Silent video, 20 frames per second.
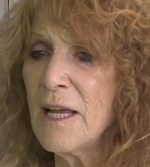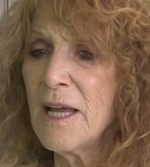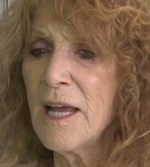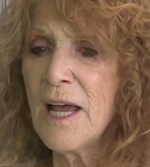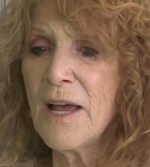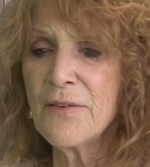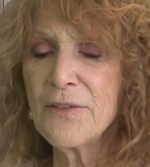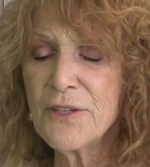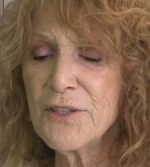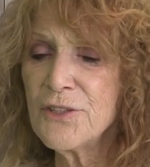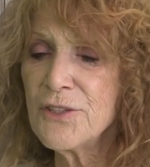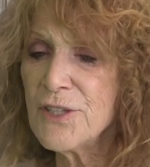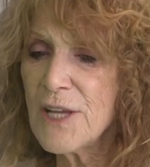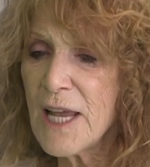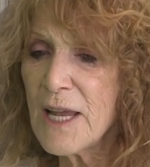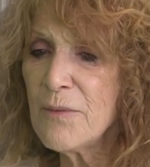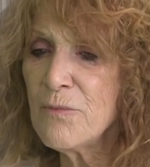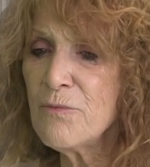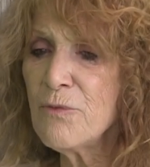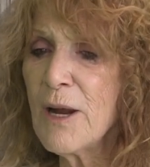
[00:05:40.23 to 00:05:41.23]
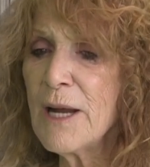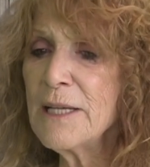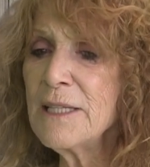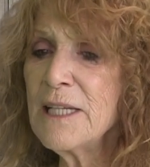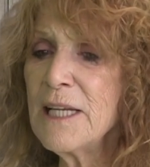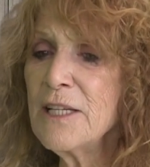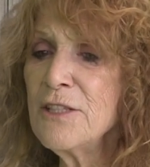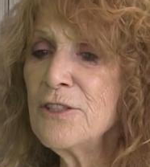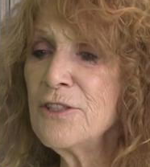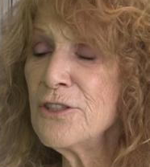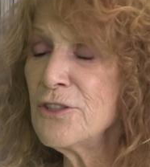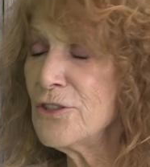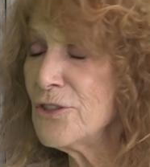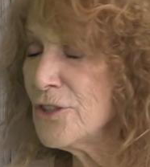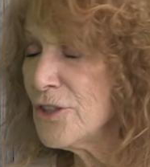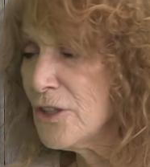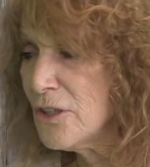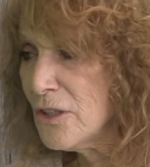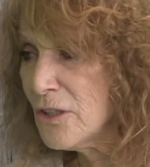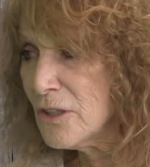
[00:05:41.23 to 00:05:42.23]
have the same right and
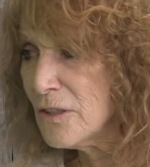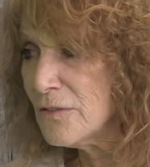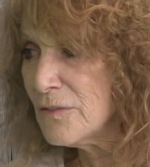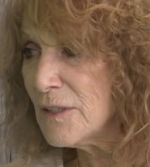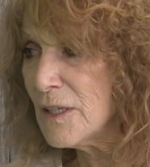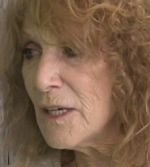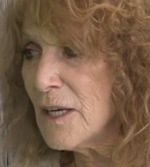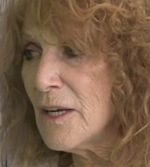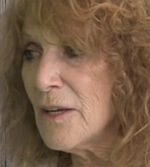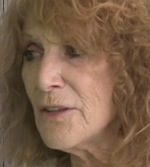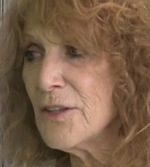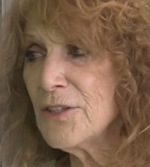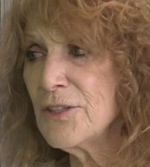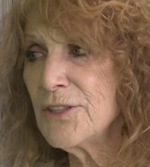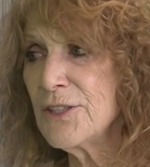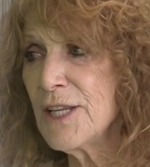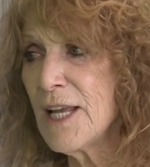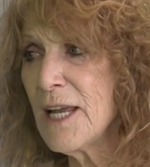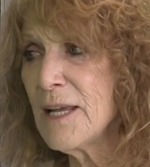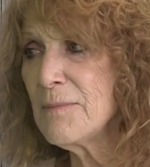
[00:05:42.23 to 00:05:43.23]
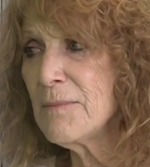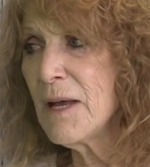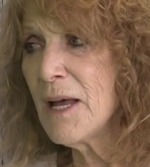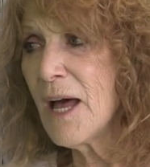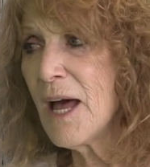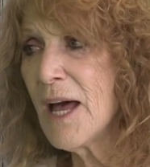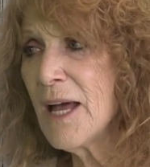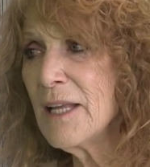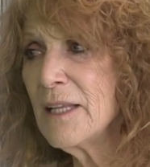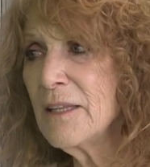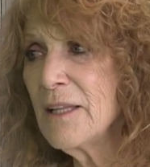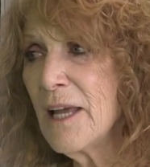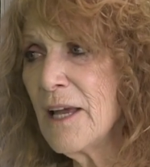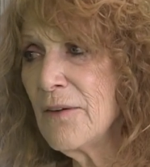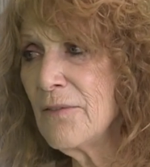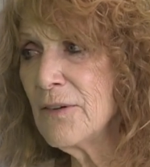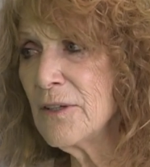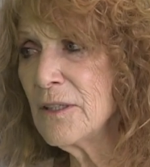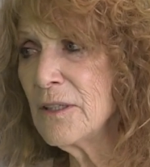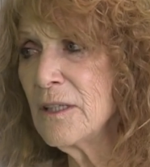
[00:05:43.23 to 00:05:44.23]
deserve the same high
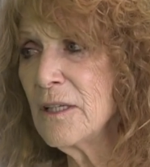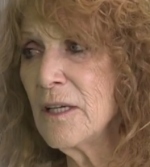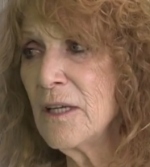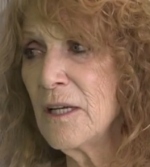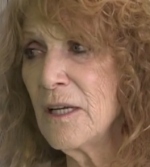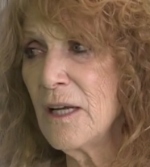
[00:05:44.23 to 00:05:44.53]
level